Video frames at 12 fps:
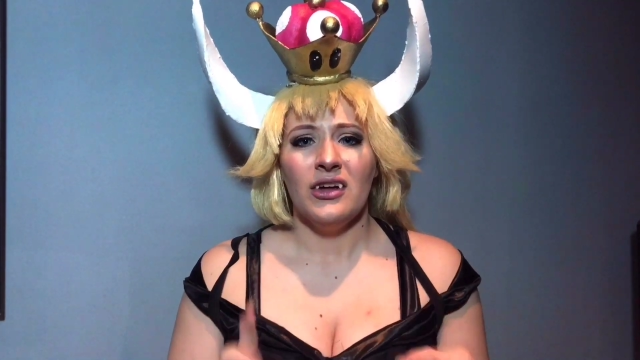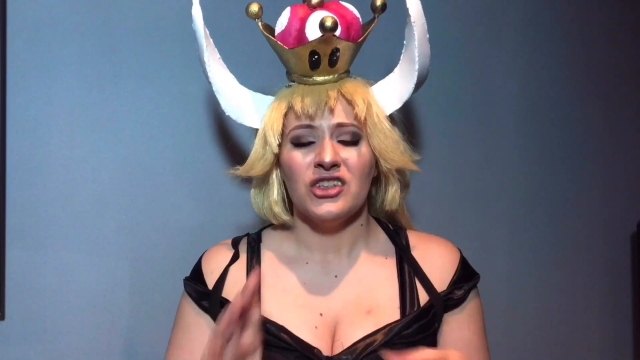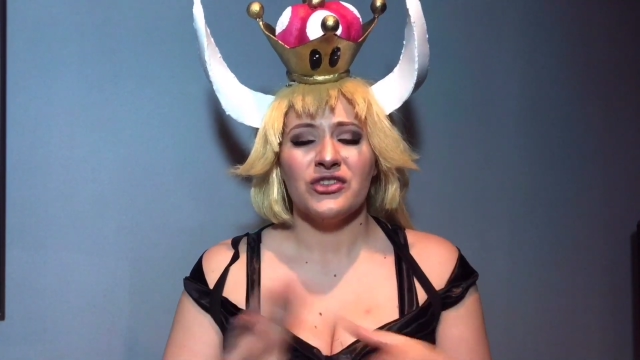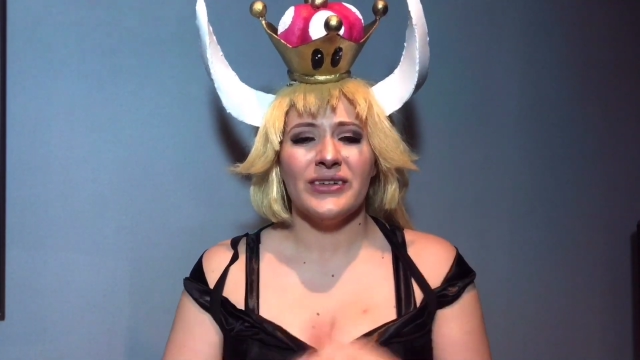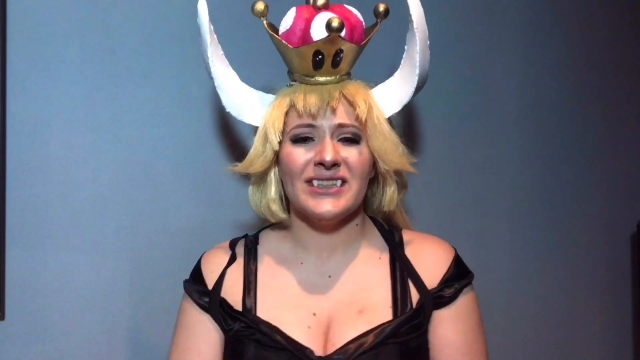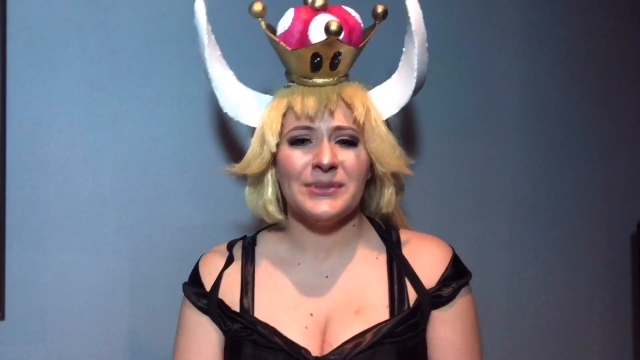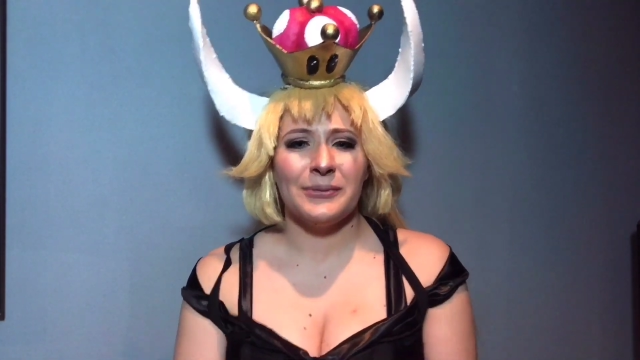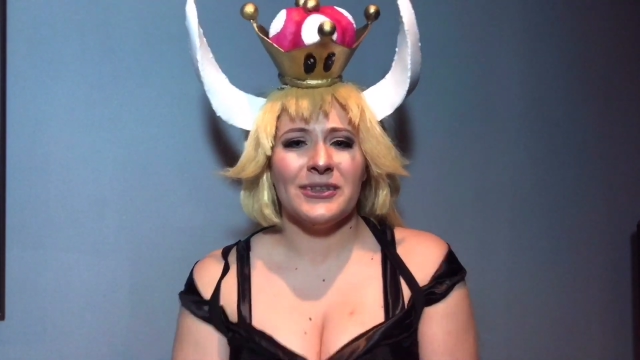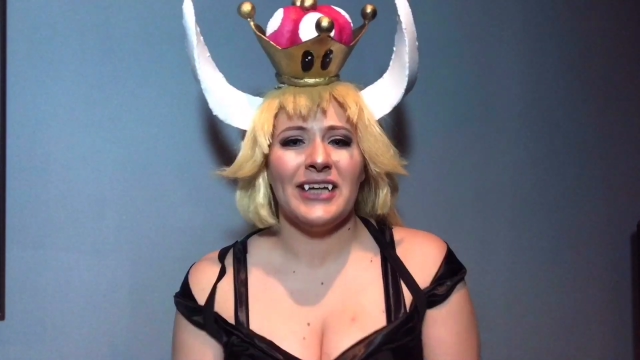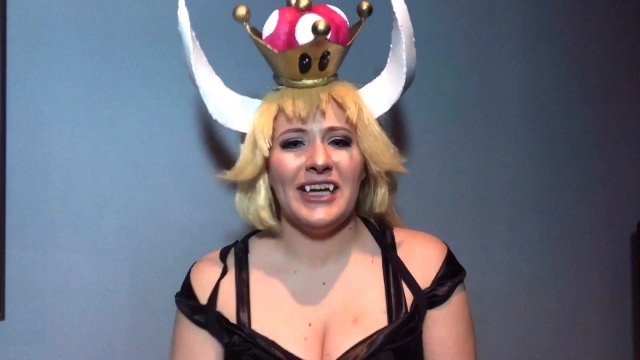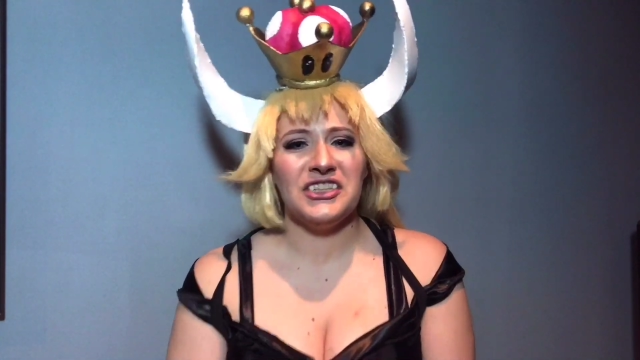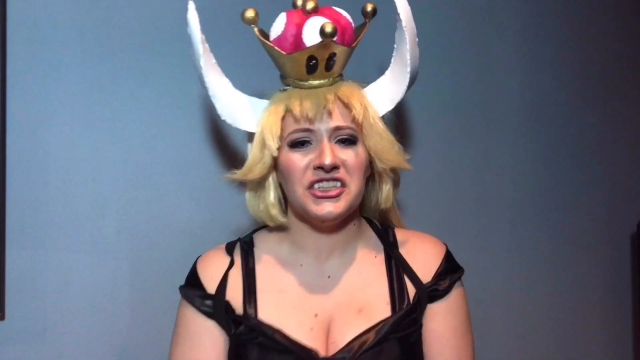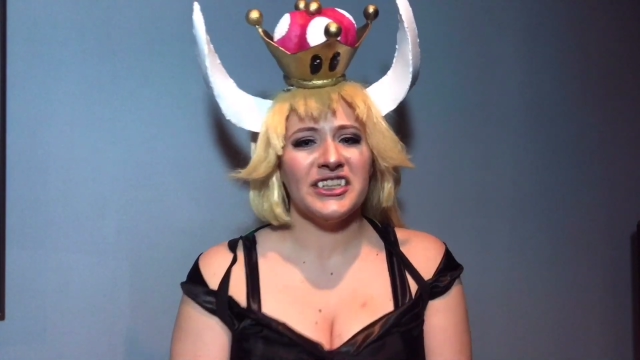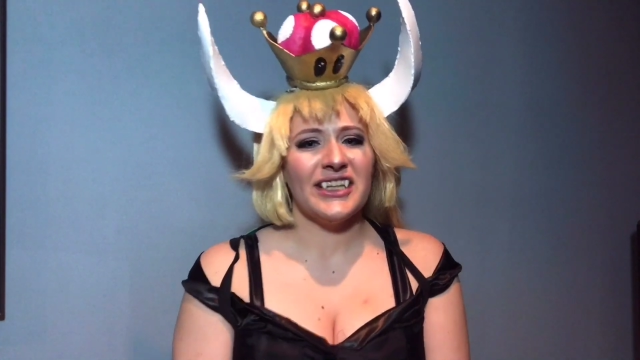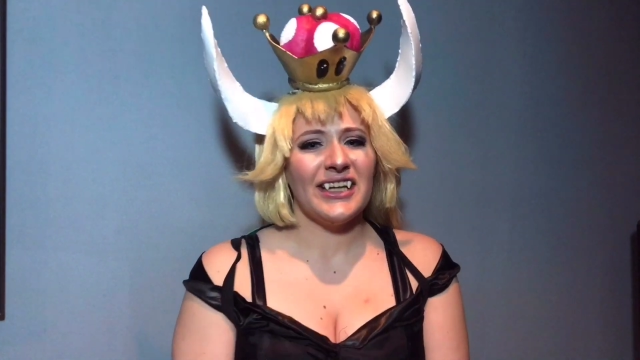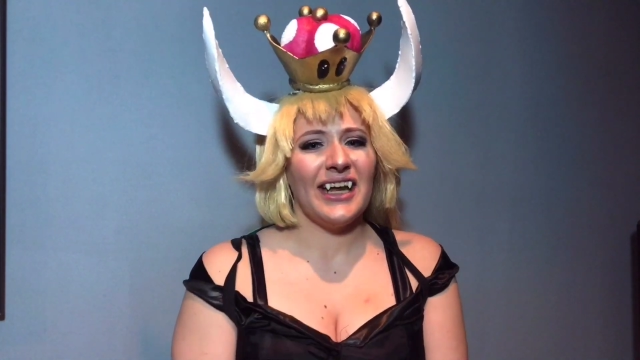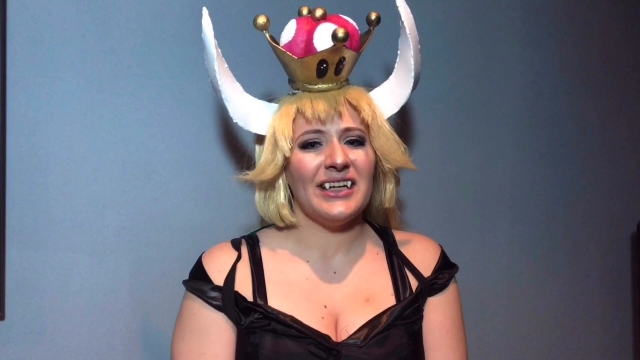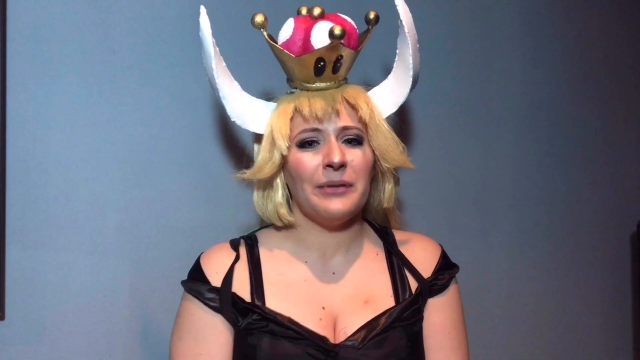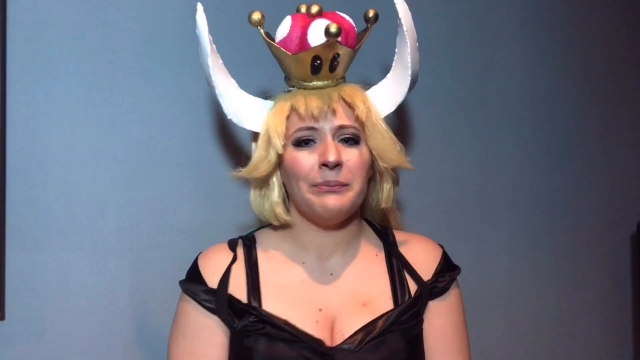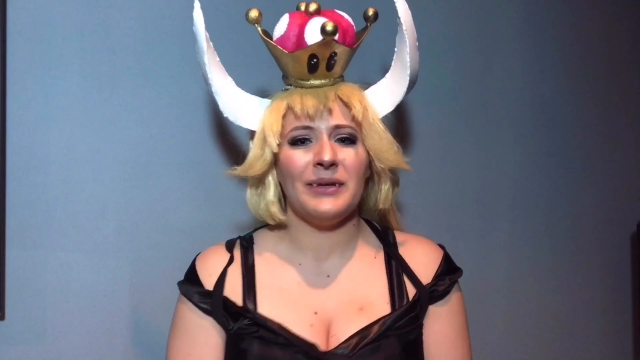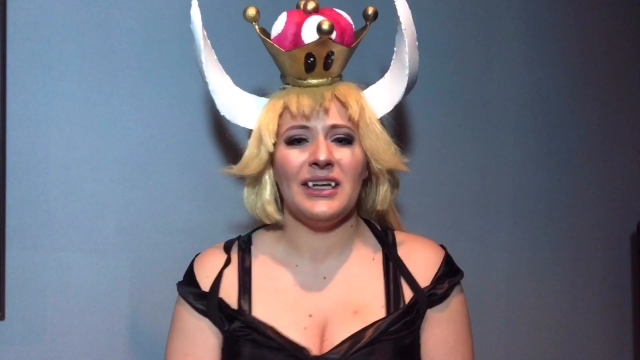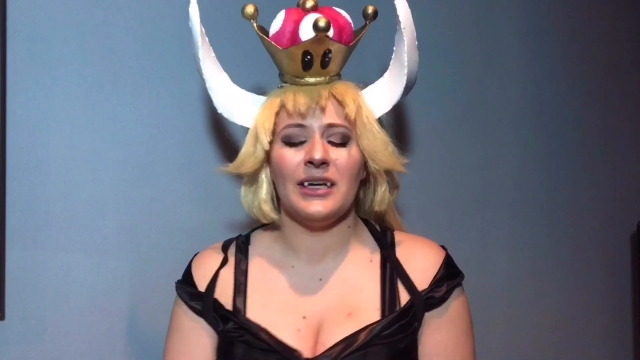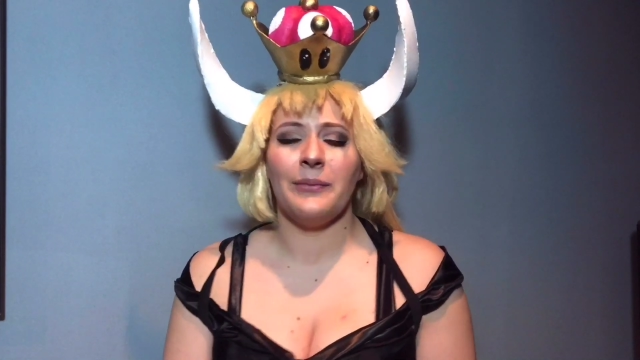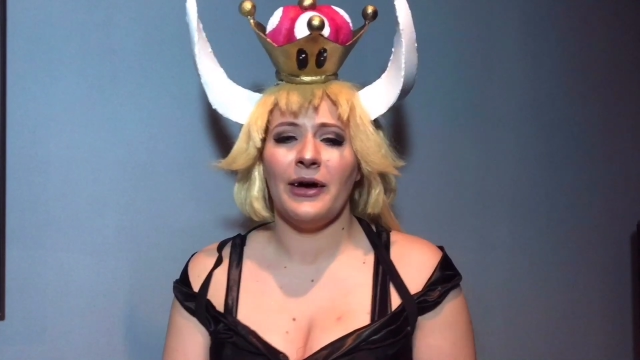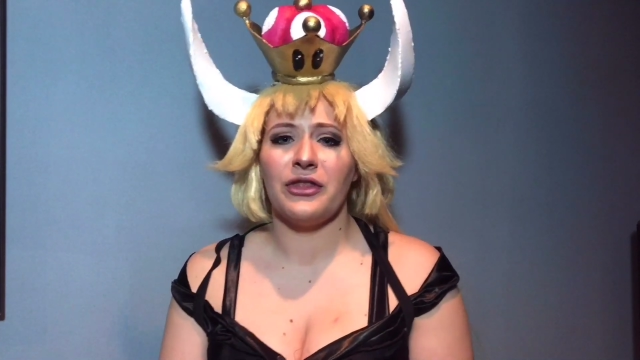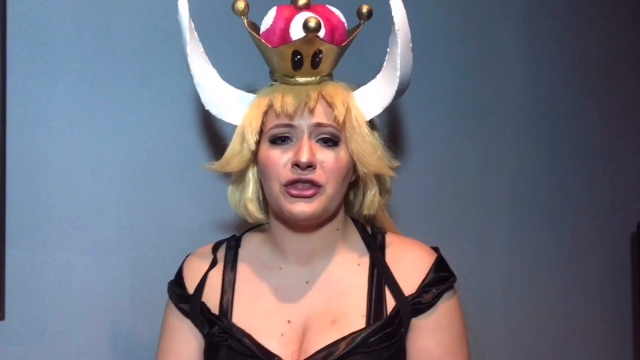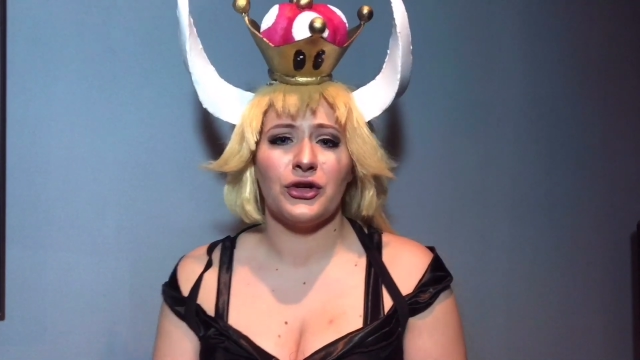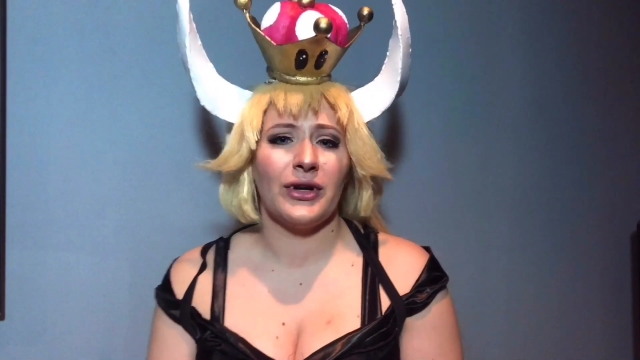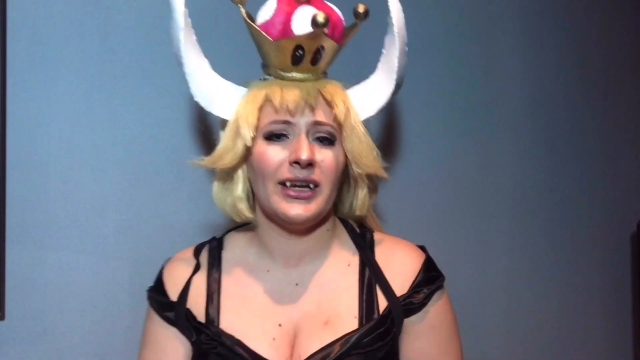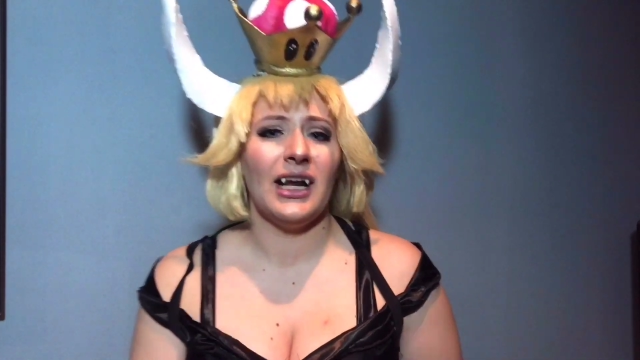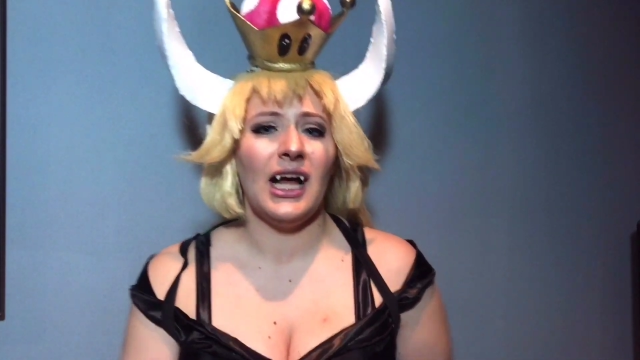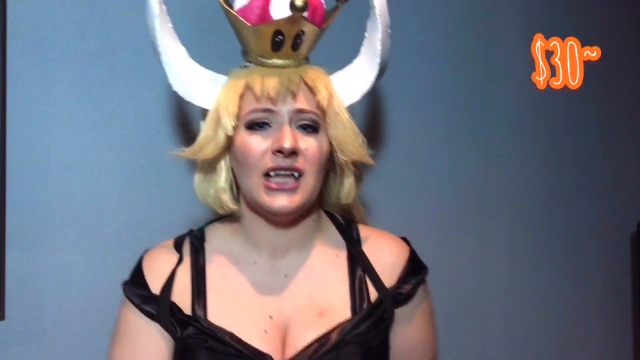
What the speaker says: Transportation can end up being about $30